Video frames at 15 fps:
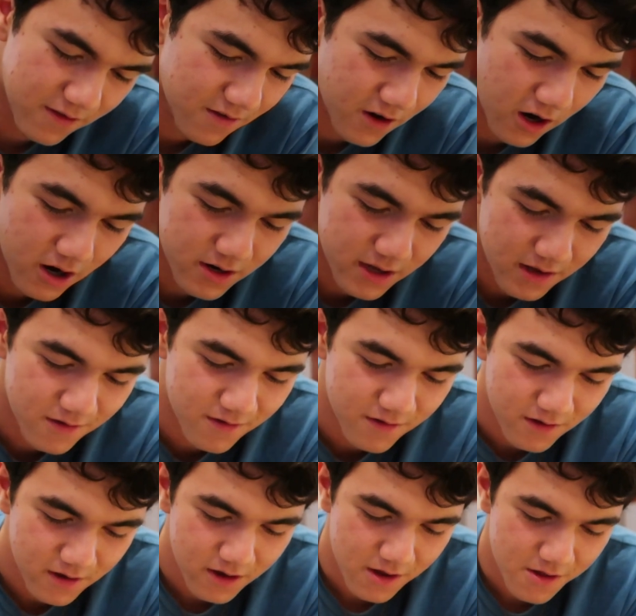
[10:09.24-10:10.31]
This card is
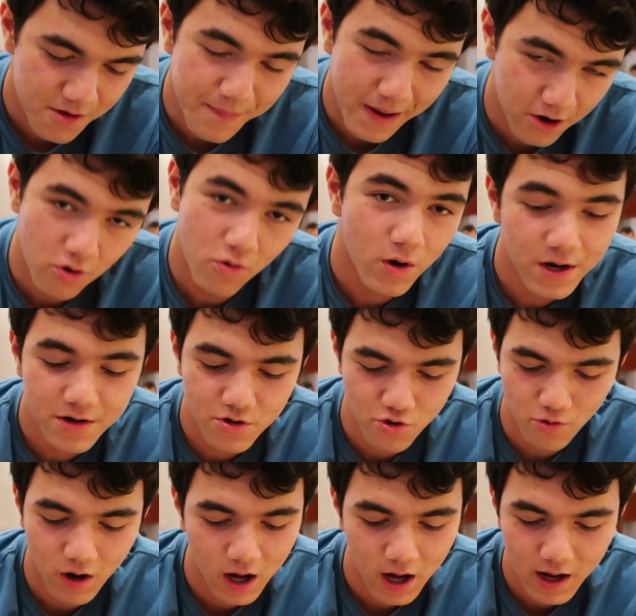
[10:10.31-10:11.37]
the better one to
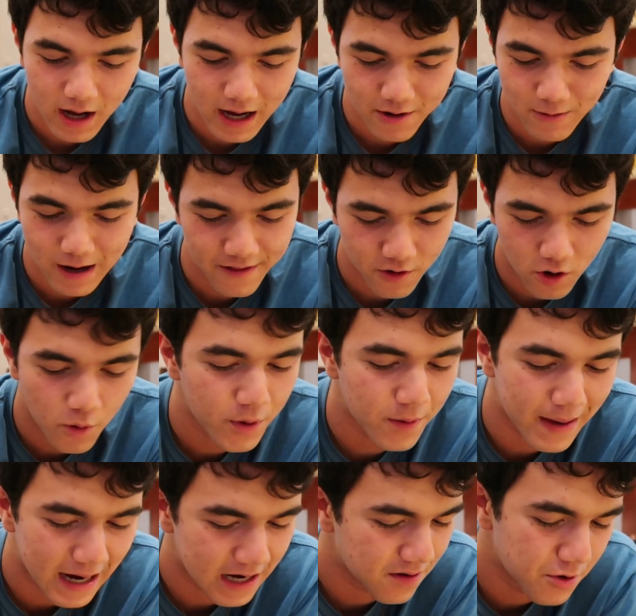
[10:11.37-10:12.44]
draw. I'd rather open
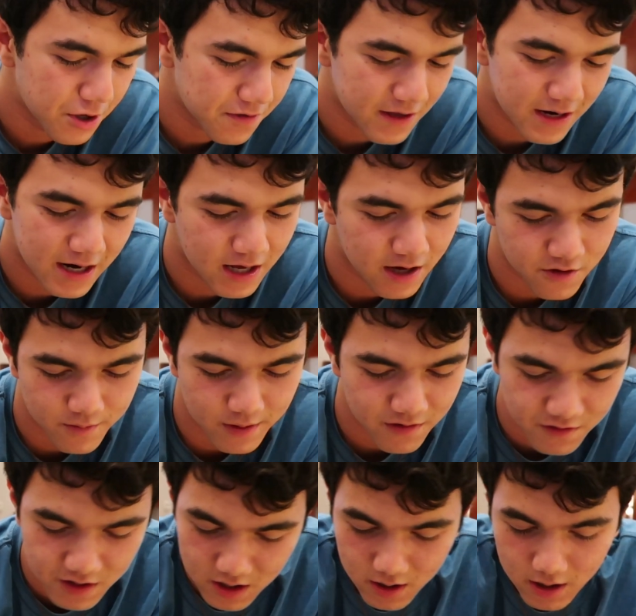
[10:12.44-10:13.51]
Magnum than any other
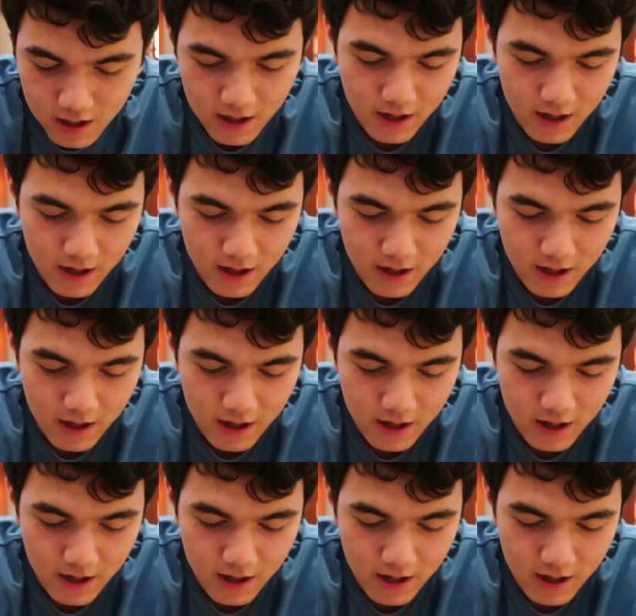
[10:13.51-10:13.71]
Misfield.